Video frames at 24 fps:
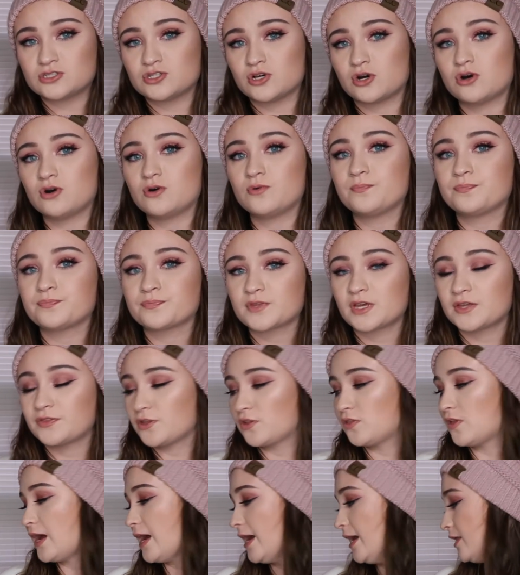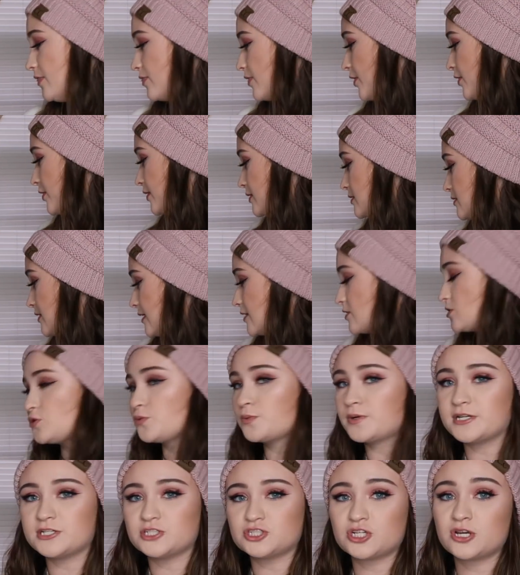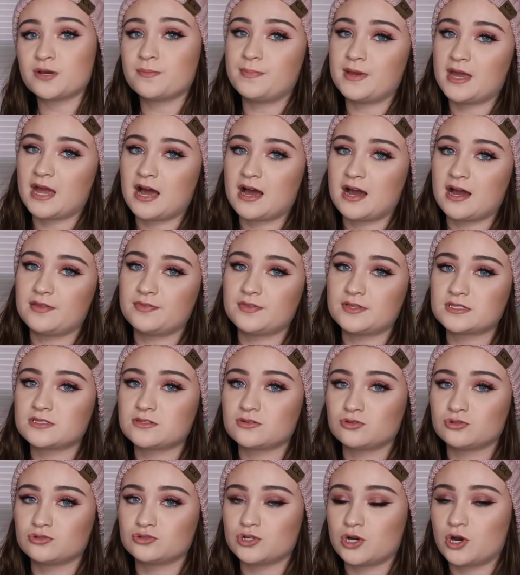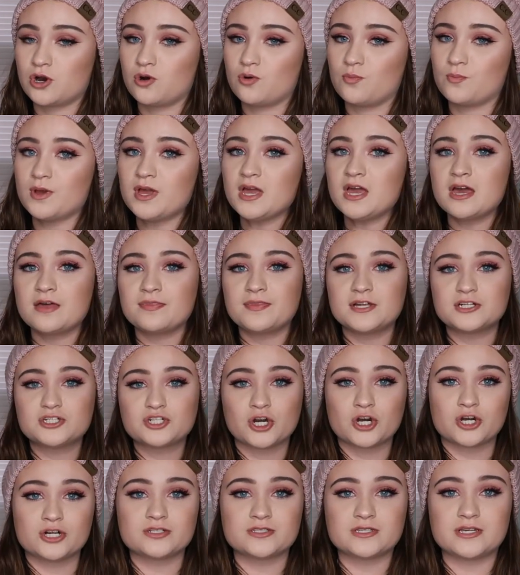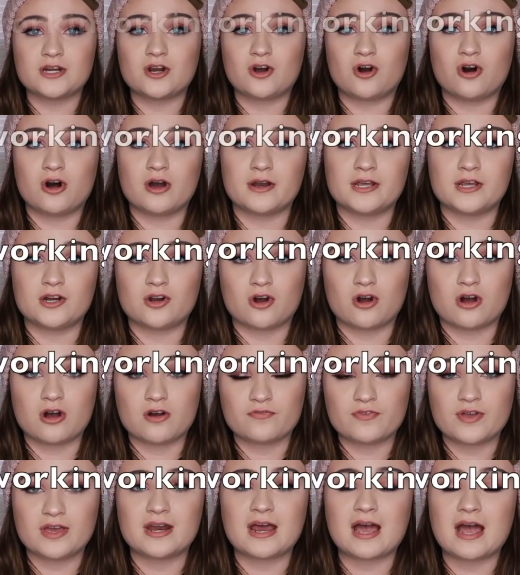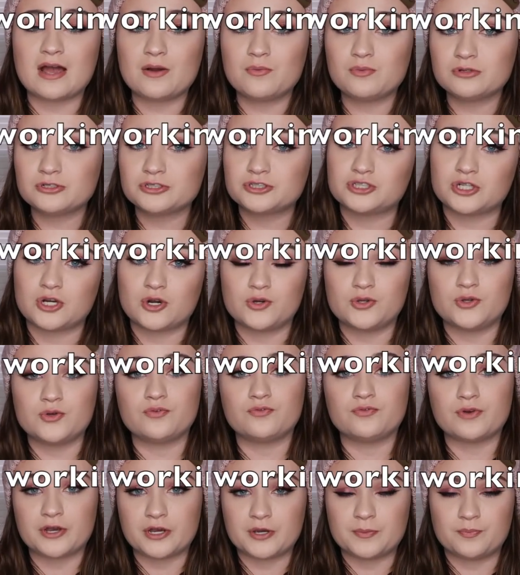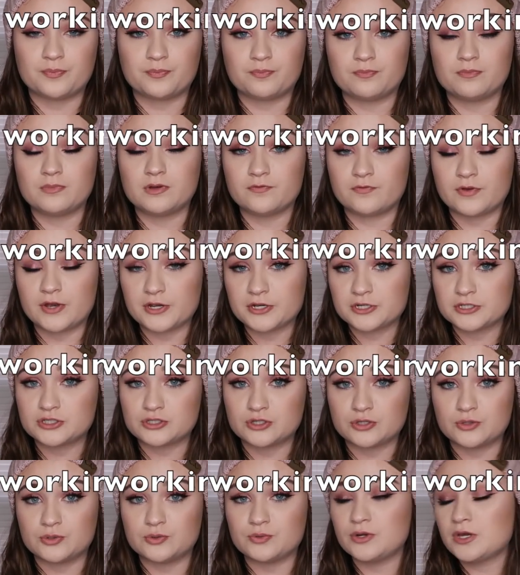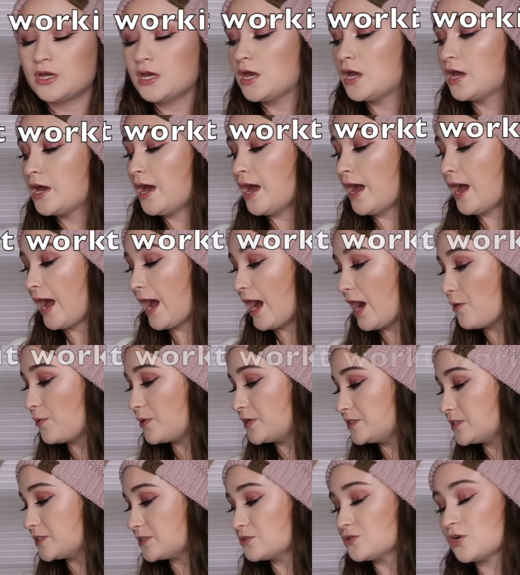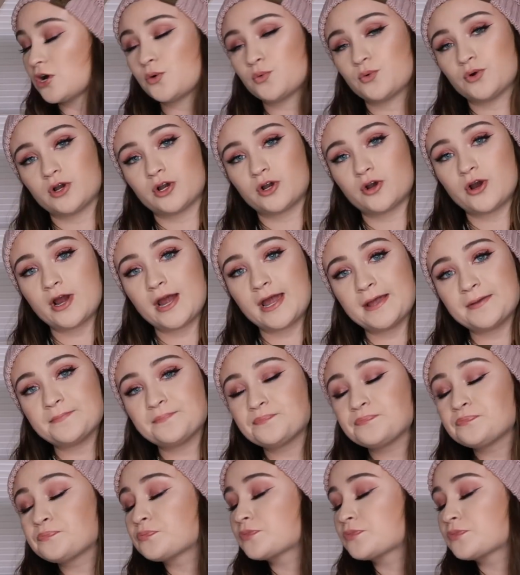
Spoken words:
So the light, there is a switch behind this little dome that turns it on and off, and I will show you very soon how it does not work right.